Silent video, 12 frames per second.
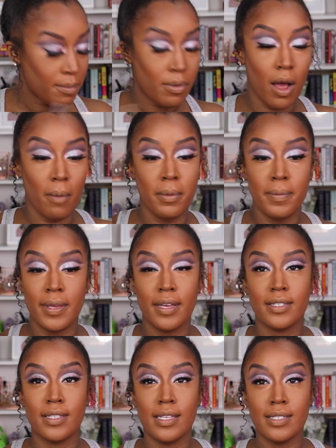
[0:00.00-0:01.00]
Probably
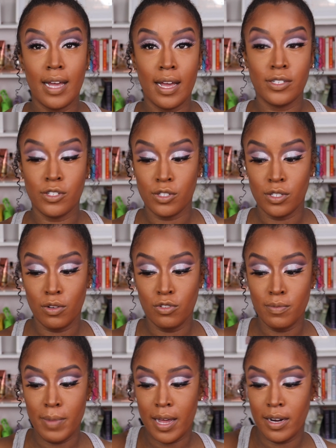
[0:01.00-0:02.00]
because these eyes are so
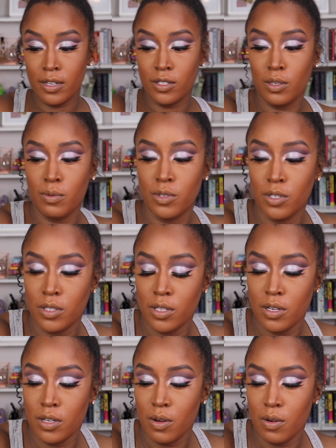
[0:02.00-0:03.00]
dramatic. So we're just
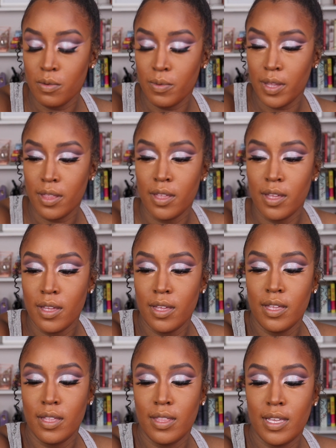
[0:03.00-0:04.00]
gonna go in with
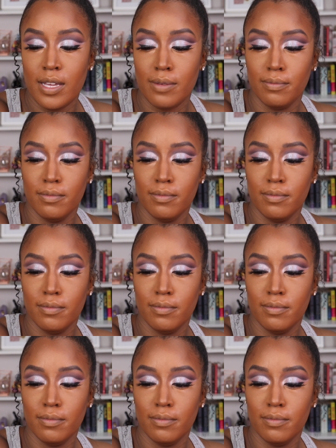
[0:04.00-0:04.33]
the